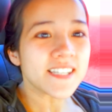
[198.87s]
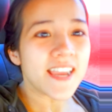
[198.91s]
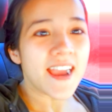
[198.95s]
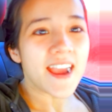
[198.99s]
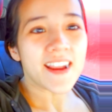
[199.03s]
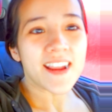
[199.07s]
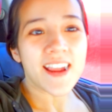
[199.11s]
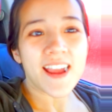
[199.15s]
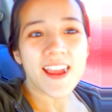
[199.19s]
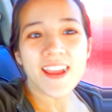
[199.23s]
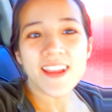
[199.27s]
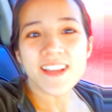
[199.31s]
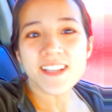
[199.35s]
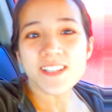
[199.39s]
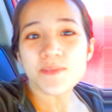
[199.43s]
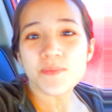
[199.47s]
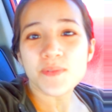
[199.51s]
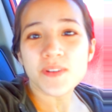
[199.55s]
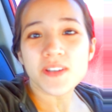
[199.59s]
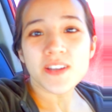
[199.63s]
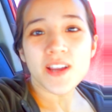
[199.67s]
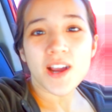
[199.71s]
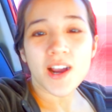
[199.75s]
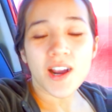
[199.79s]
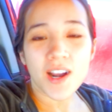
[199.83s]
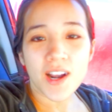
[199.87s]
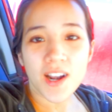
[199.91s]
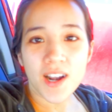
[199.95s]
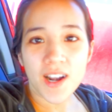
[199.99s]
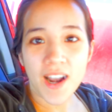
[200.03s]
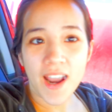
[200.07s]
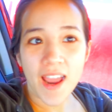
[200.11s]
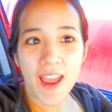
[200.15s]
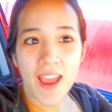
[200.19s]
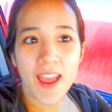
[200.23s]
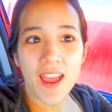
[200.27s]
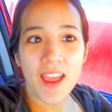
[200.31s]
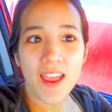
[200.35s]
yeah, guys, we are
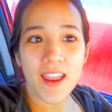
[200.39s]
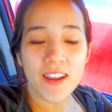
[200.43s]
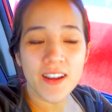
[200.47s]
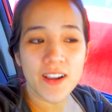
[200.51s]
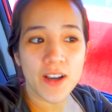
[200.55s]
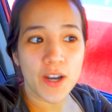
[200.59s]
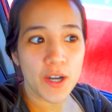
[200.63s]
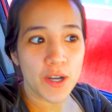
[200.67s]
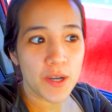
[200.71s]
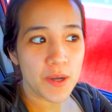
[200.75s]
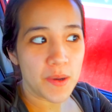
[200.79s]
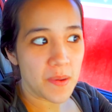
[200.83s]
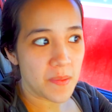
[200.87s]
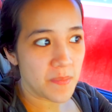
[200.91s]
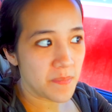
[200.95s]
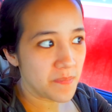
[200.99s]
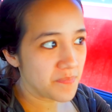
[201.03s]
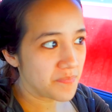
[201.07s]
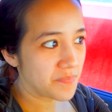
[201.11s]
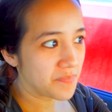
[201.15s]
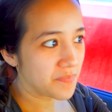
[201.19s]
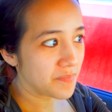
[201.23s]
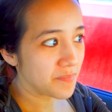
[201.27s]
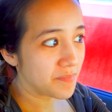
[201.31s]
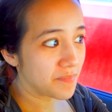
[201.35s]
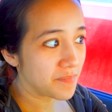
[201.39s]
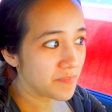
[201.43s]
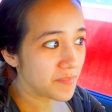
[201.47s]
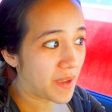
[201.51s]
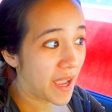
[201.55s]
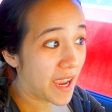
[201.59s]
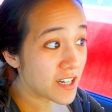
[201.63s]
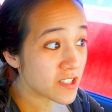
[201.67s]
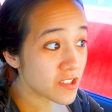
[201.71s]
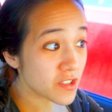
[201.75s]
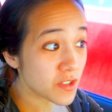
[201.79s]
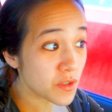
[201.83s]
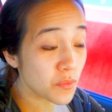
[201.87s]
at um
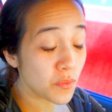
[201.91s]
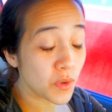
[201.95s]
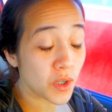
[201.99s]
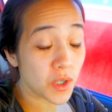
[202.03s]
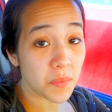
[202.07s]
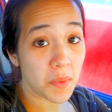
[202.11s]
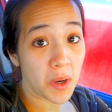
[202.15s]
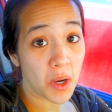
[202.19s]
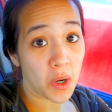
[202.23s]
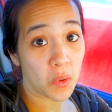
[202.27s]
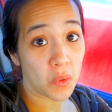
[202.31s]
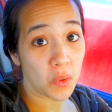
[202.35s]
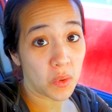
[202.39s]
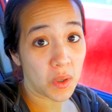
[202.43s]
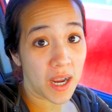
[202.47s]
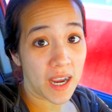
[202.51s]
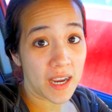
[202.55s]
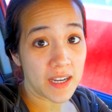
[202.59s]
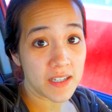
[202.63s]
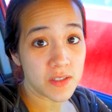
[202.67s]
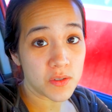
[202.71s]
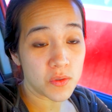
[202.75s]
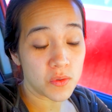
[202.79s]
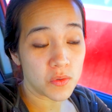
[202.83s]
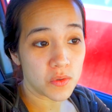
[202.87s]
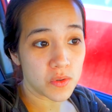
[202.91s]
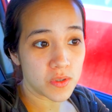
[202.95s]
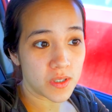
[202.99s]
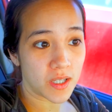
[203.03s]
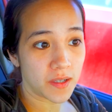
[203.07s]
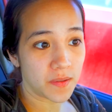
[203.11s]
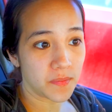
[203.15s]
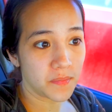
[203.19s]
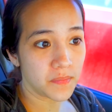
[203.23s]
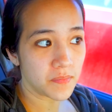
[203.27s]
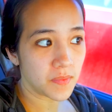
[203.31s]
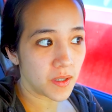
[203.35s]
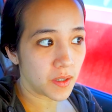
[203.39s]
actually one of my old high schools.
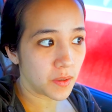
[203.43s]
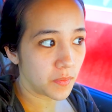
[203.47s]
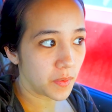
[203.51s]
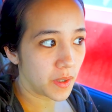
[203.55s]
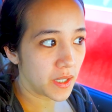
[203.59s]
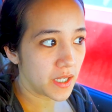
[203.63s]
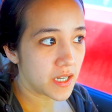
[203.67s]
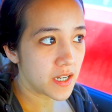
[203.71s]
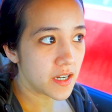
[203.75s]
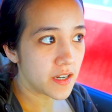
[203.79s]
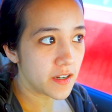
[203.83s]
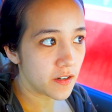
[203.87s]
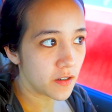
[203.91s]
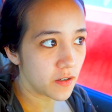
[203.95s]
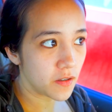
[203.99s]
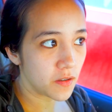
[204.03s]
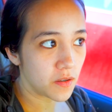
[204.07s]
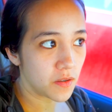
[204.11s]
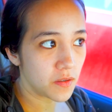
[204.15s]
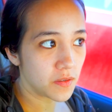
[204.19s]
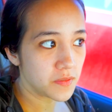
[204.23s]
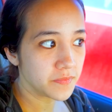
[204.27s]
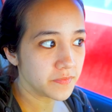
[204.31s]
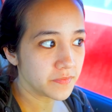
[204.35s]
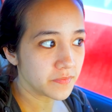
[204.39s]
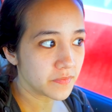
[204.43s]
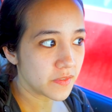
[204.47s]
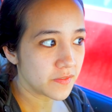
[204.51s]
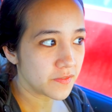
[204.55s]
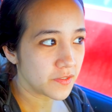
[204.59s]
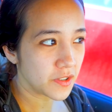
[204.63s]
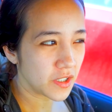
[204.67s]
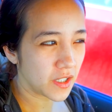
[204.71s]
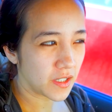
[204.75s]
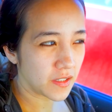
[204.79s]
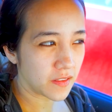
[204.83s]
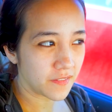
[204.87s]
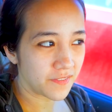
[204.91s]
I I went here
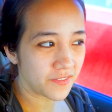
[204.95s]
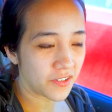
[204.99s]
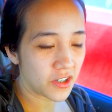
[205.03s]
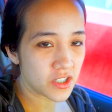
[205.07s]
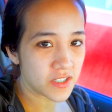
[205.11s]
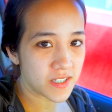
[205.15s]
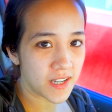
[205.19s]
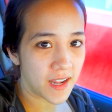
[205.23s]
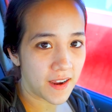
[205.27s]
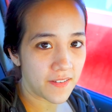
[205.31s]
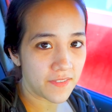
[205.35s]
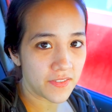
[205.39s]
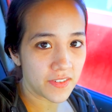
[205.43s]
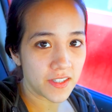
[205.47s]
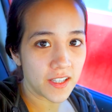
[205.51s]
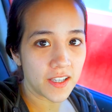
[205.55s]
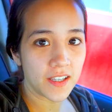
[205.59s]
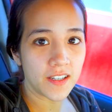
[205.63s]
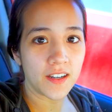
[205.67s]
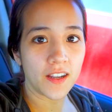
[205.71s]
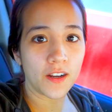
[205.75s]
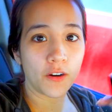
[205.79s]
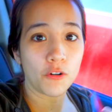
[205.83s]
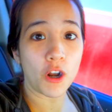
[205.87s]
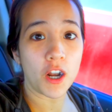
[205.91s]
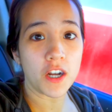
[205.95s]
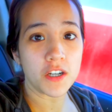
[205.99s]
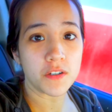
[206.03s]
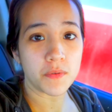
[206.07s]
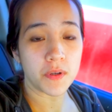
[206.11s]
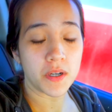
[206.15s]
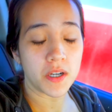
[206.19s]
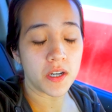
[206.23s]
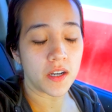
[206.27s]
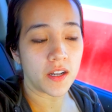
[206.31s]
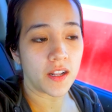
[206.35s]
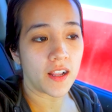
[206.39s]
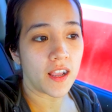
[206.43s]
for like the first half and then I
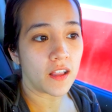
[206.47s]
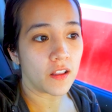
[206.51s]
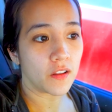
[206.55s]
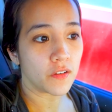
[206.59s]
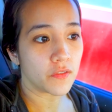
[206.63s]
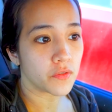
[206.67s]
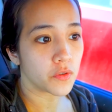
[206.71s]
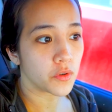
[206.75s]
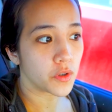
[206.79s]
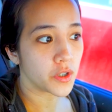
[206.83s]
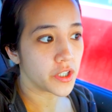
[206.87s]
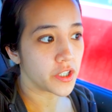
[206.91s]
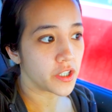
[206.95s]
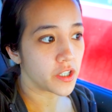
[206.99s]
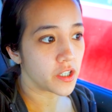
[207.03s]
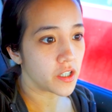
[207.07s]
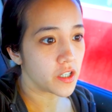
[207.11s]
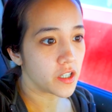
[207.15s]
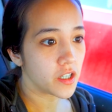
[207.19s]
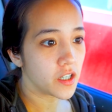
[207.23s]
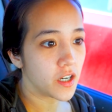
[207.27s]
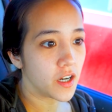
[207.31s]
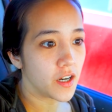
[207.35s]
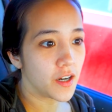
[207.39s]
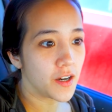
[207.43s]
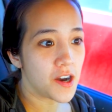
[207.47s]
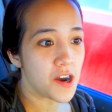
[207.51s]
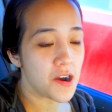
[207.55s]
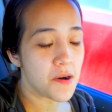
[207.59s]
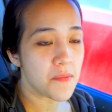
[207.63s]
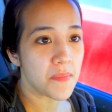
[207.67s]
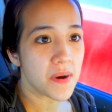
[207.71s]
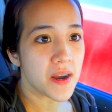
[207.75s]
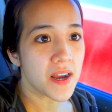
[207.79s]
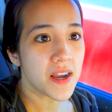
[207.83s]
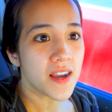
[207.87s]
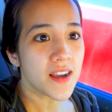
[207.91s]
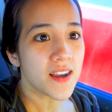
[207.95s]
graduated in California. Um